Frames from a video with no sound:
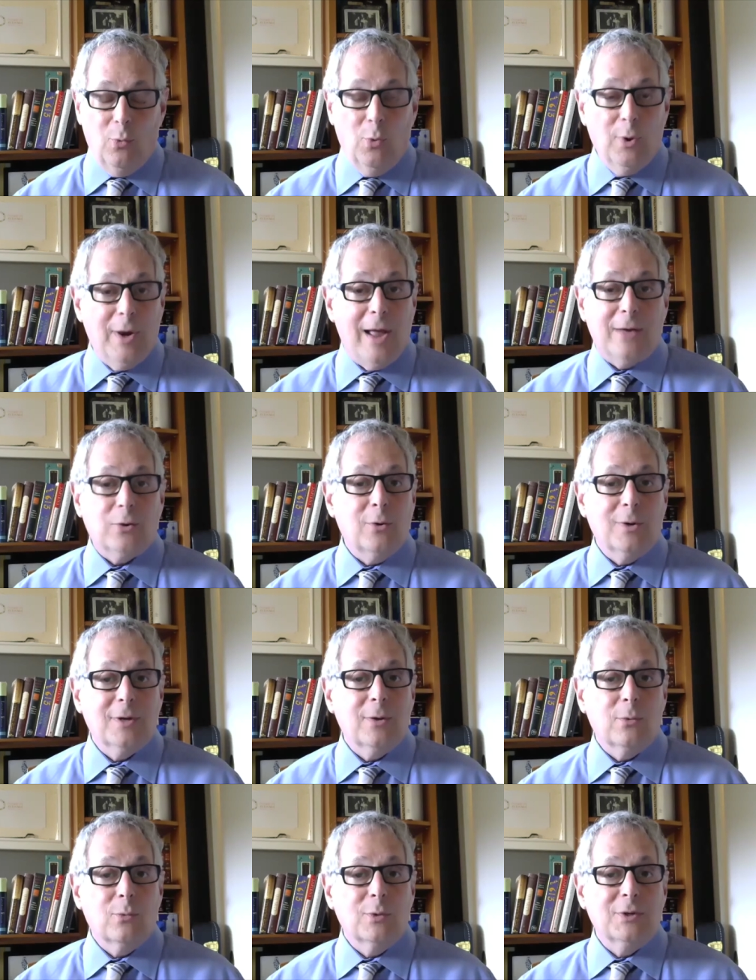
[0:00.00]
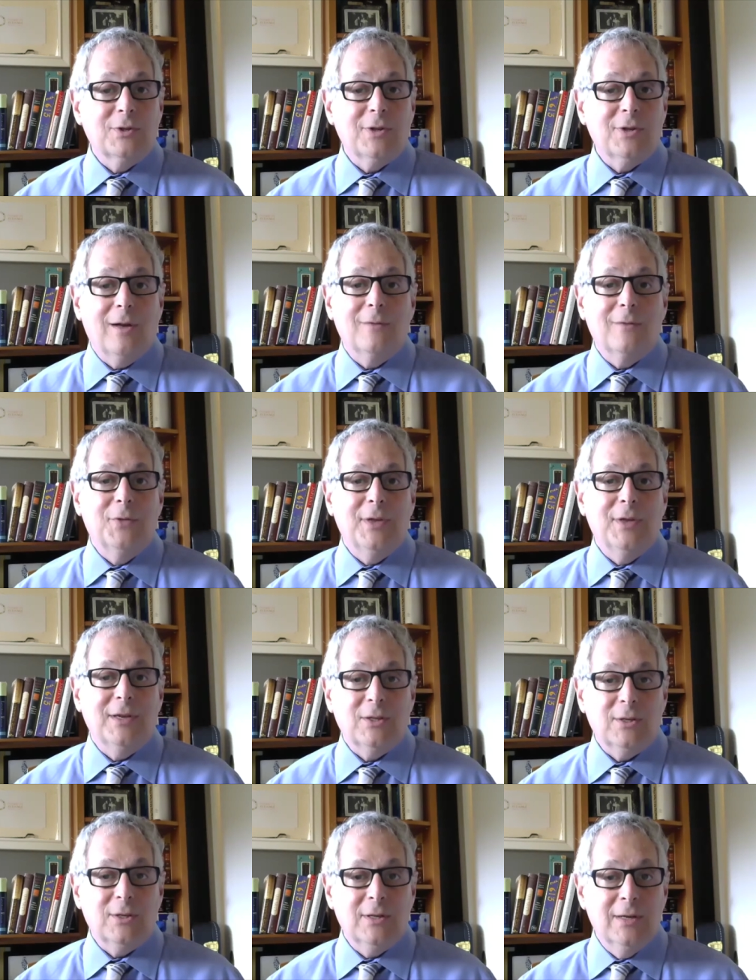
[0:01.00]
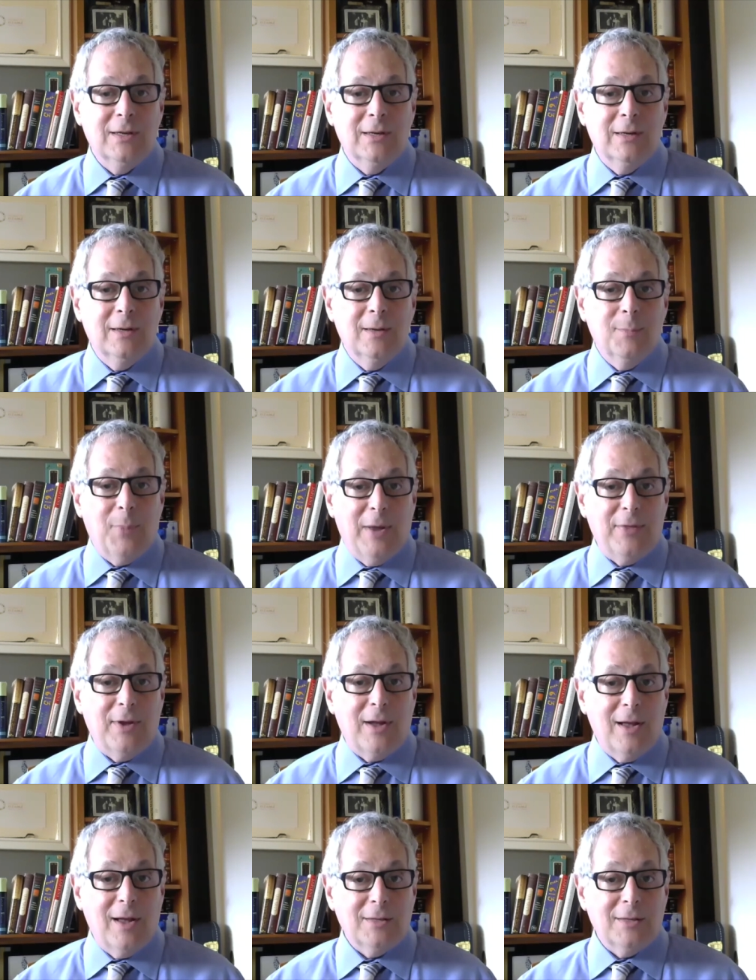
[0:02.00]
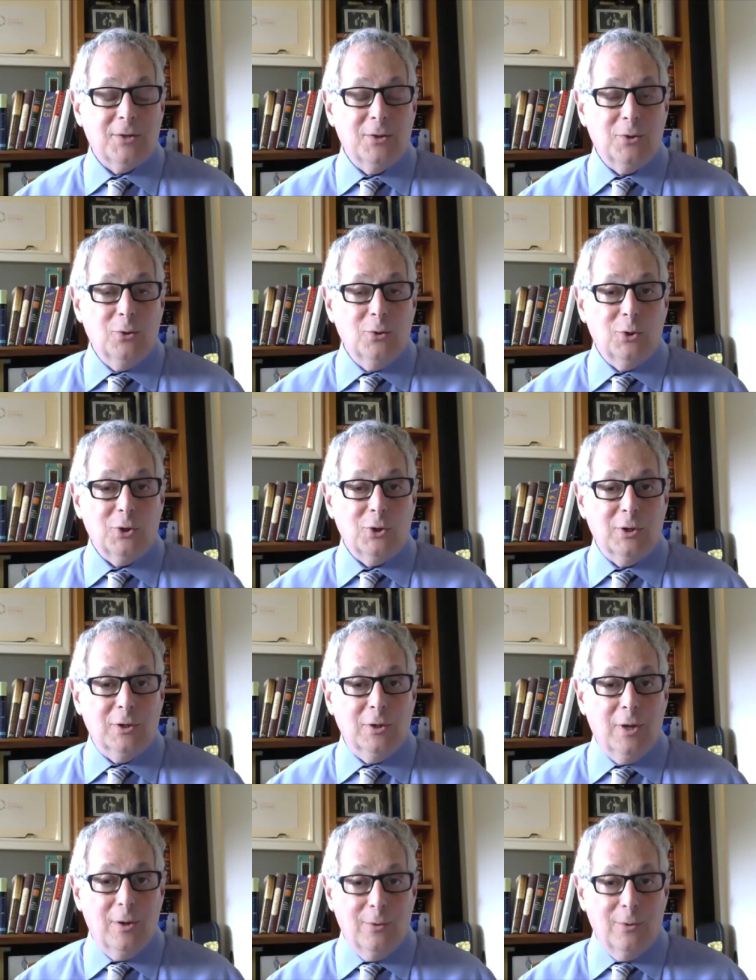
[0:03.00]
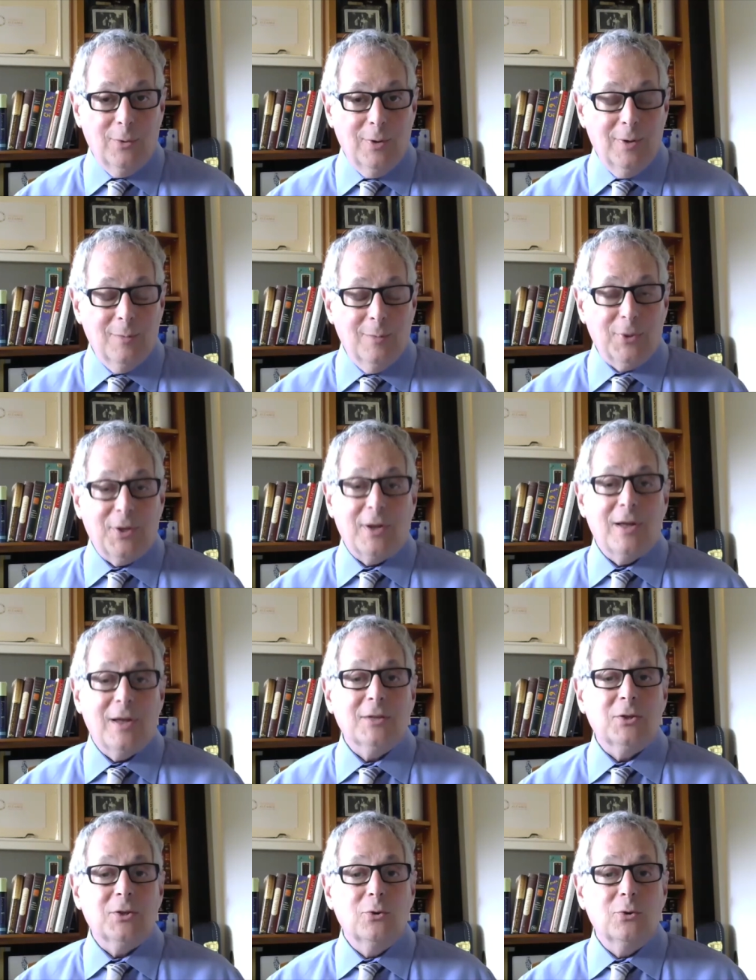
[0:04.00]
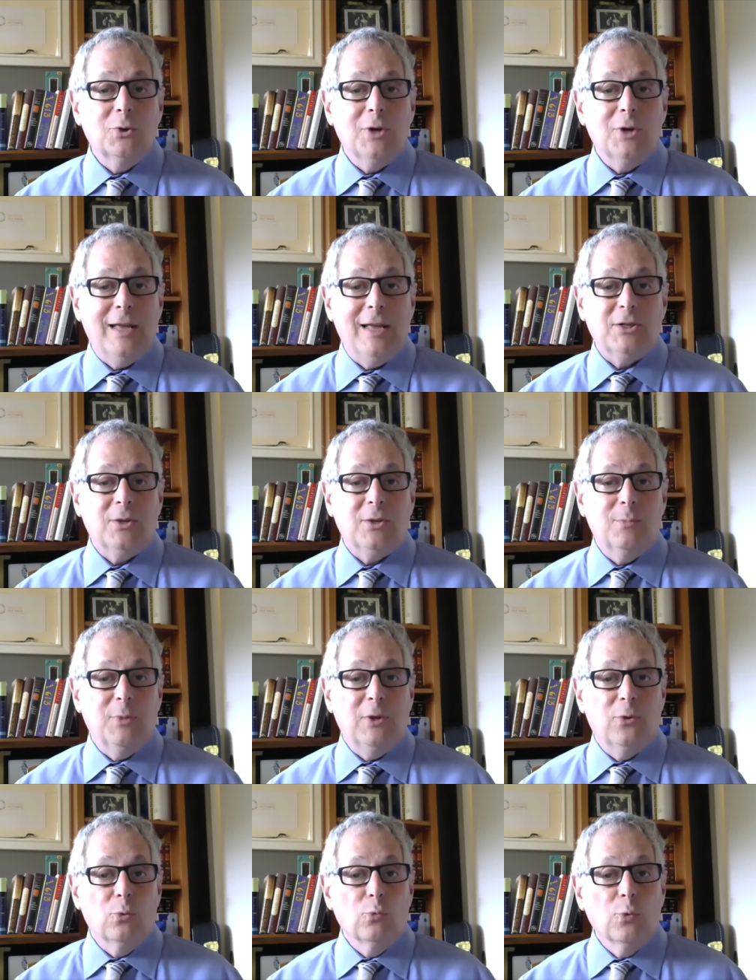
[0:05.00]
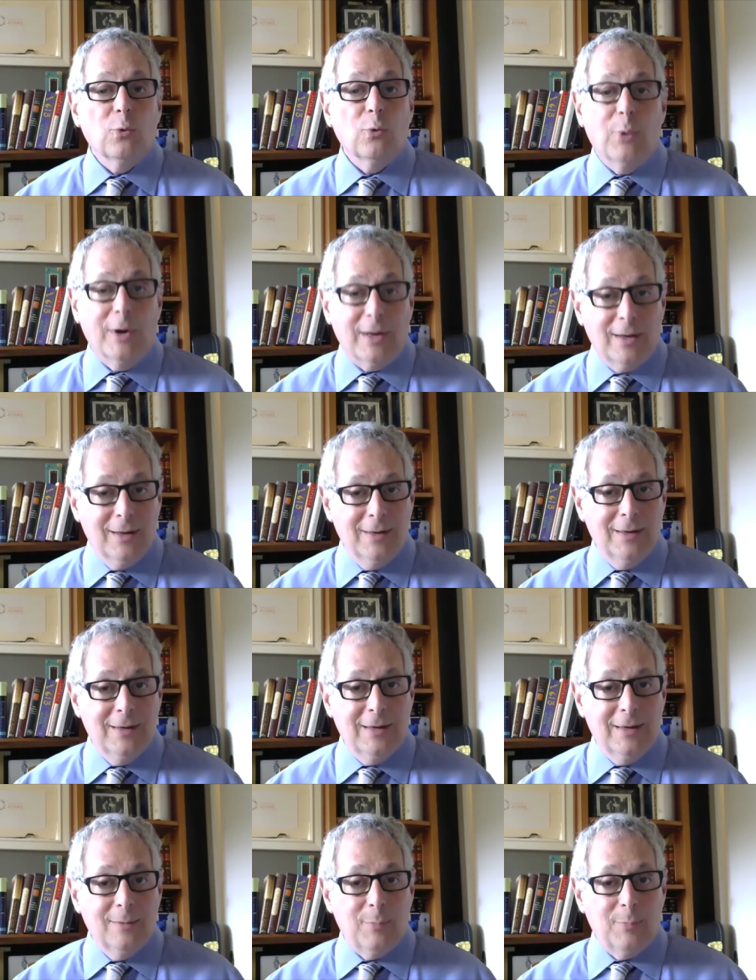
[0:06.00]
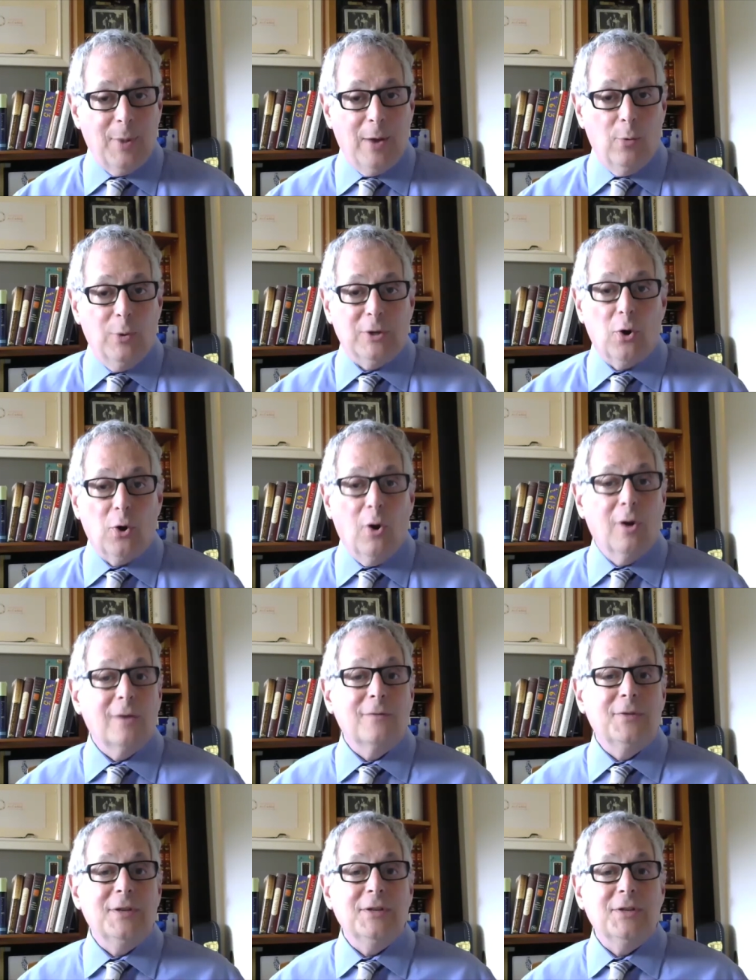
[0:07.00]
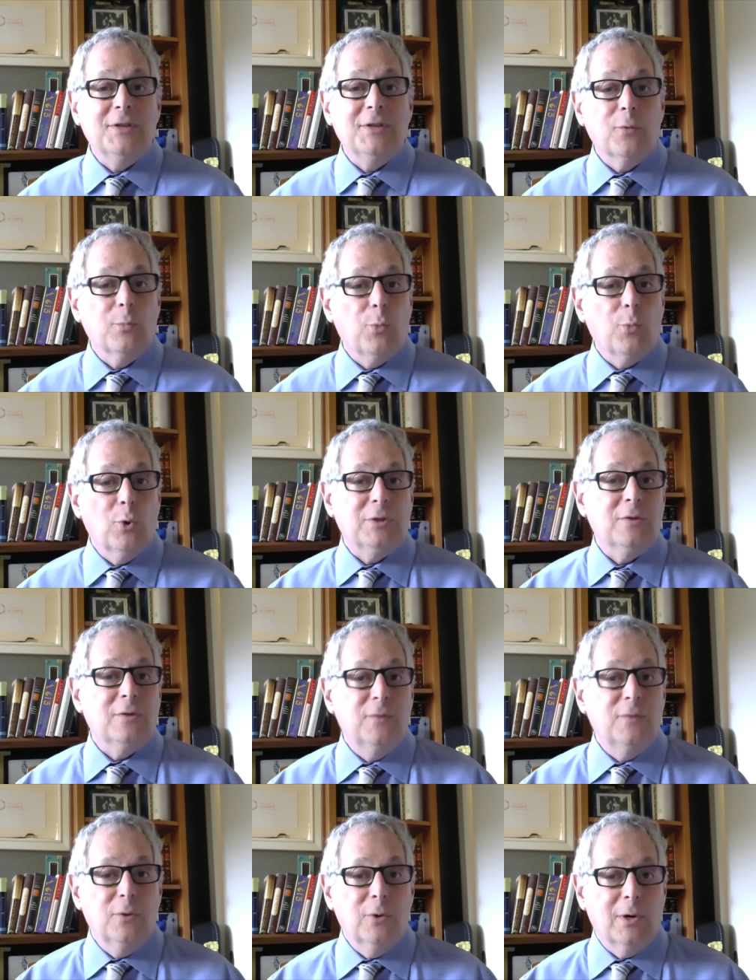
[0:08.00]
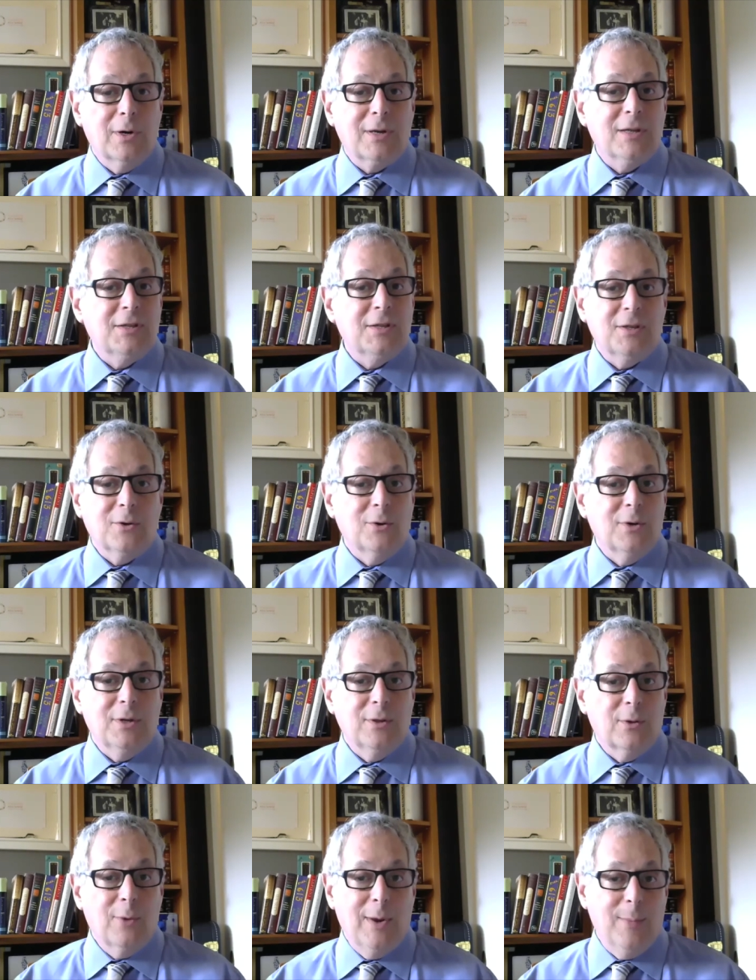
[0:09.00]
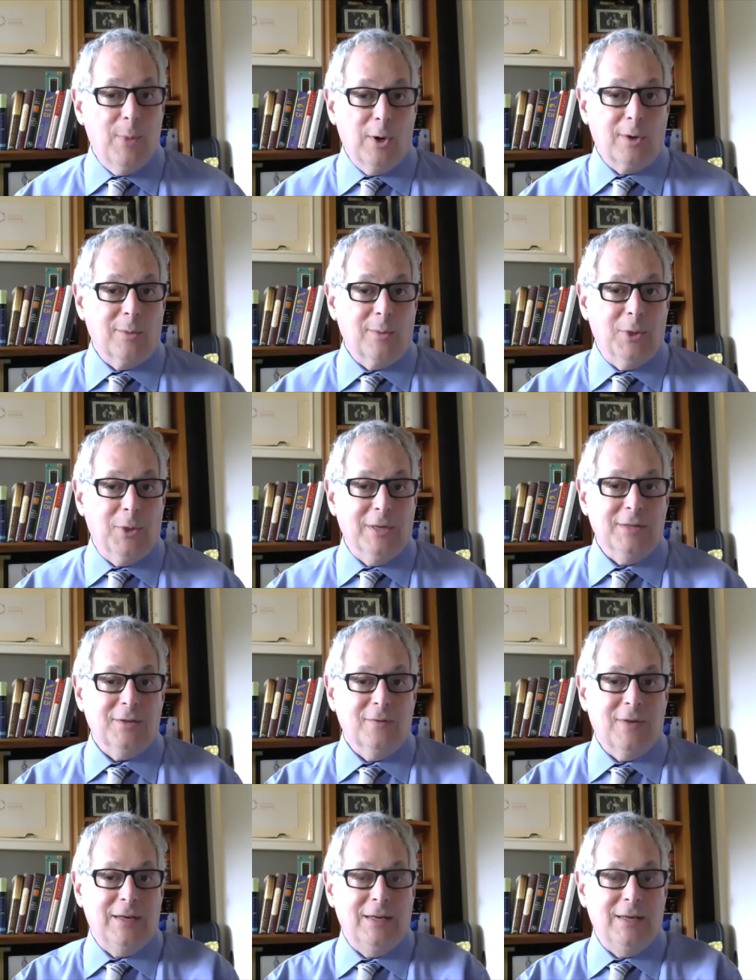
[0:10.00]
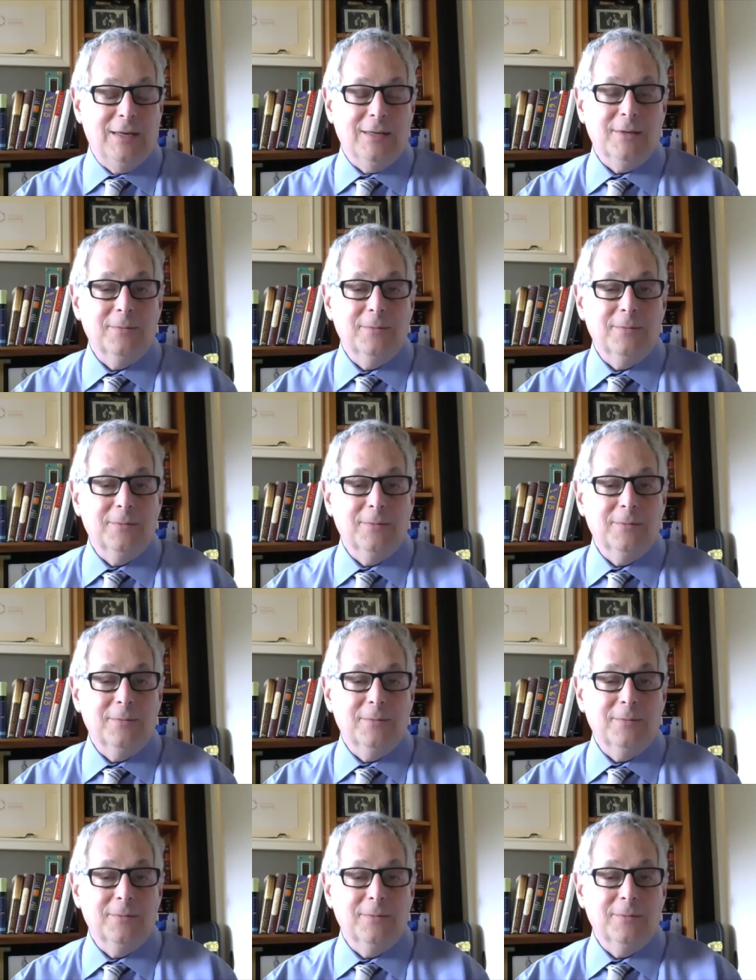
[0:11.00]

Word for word: not going to resolve this by the Constitution alone, but the Constitution has to be the rubric by which all of these different points of view are considered in the great marketplace of ideas.